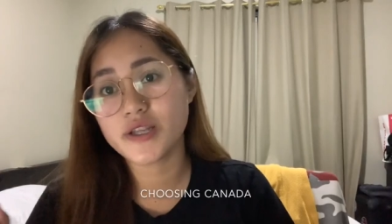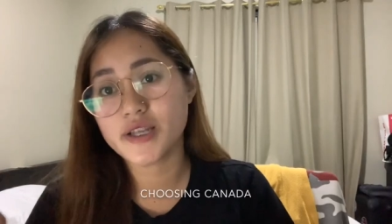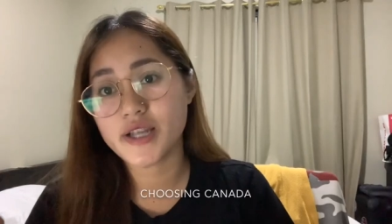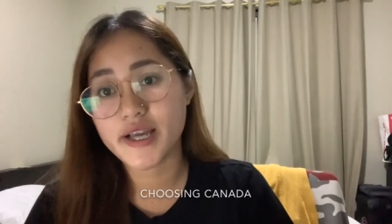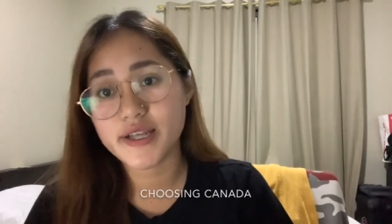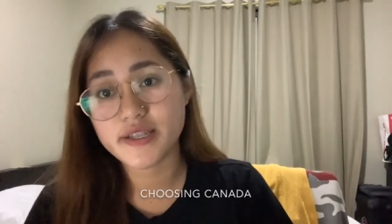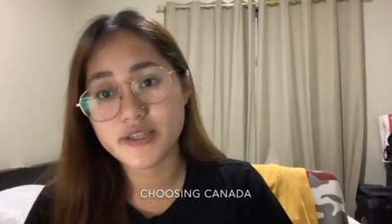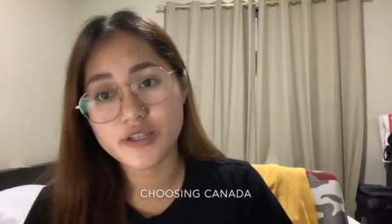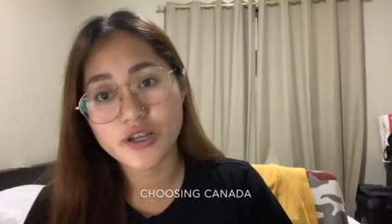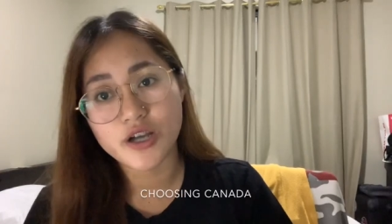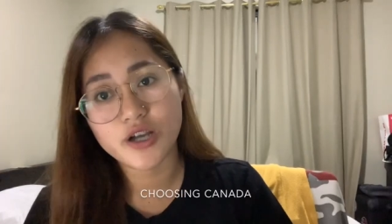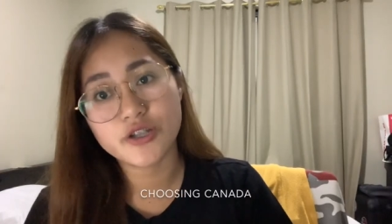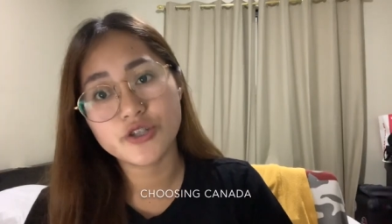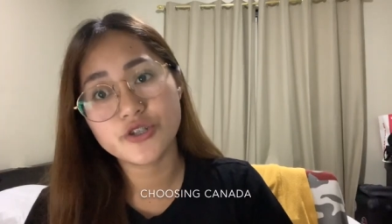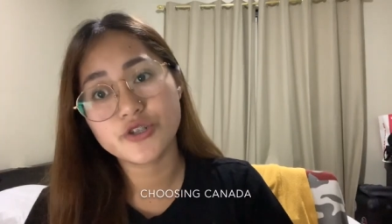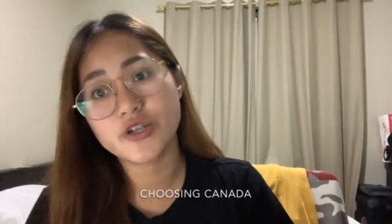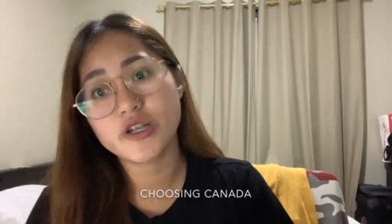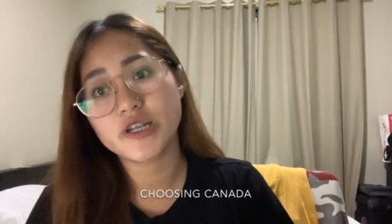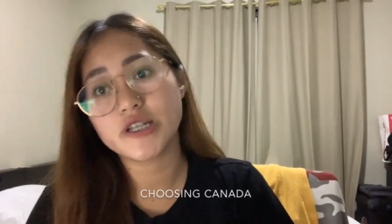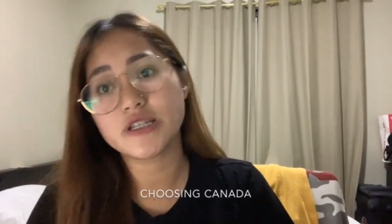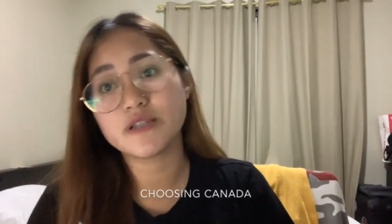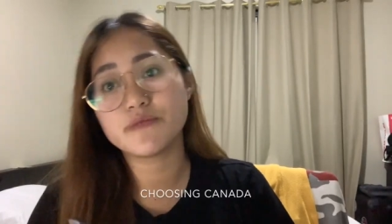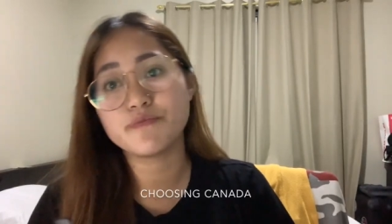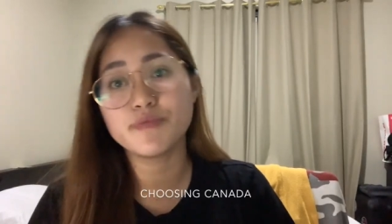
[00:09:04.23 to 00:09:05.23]
nice
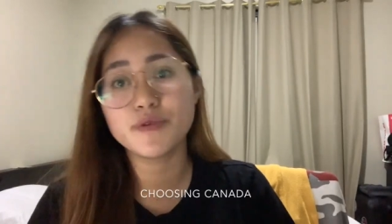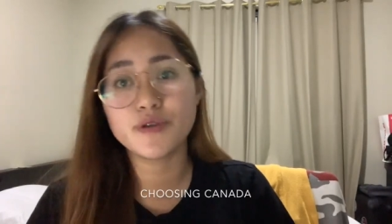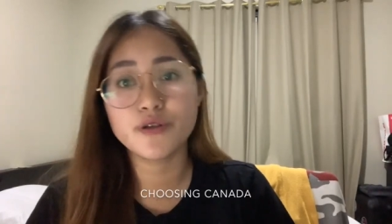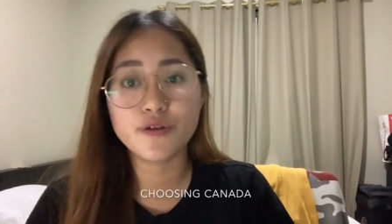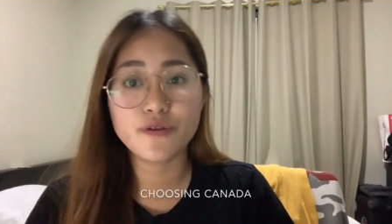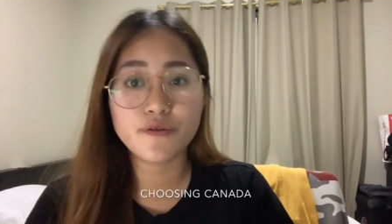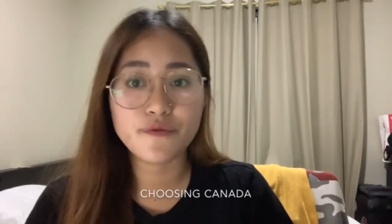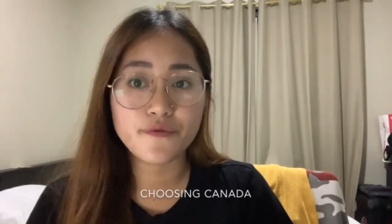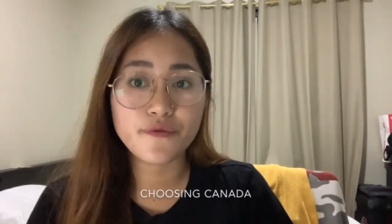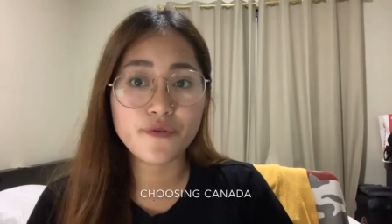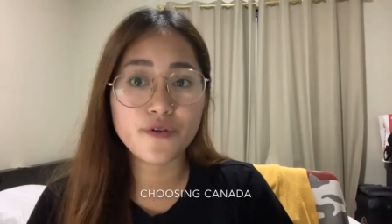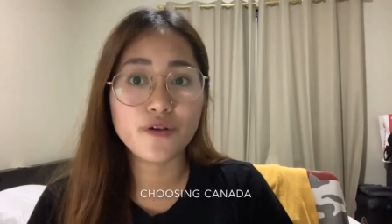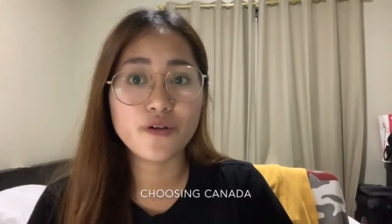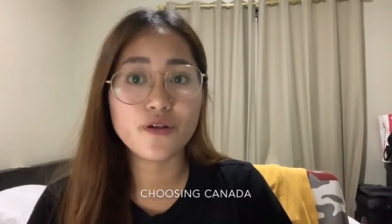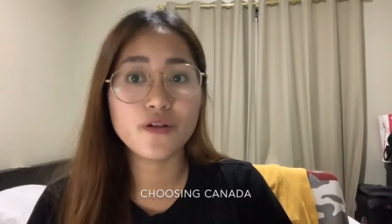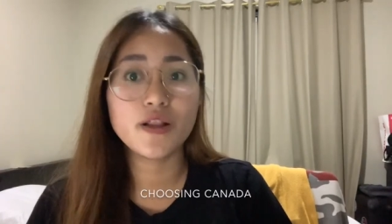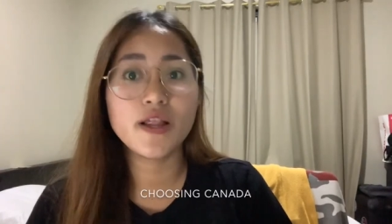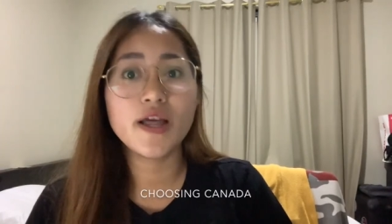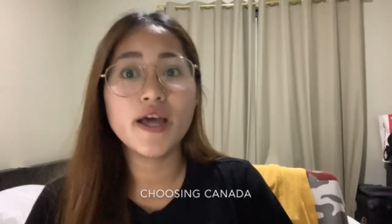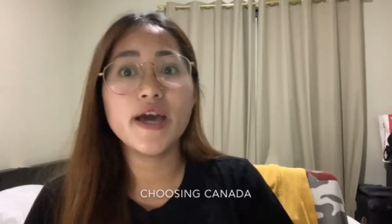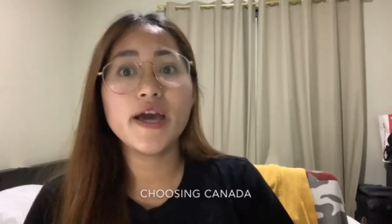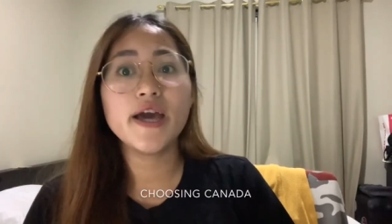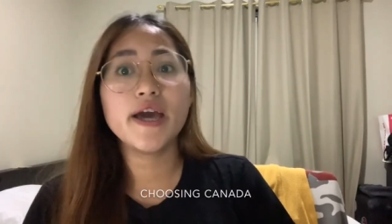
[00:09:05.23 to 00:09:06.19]
country, it's beautiful,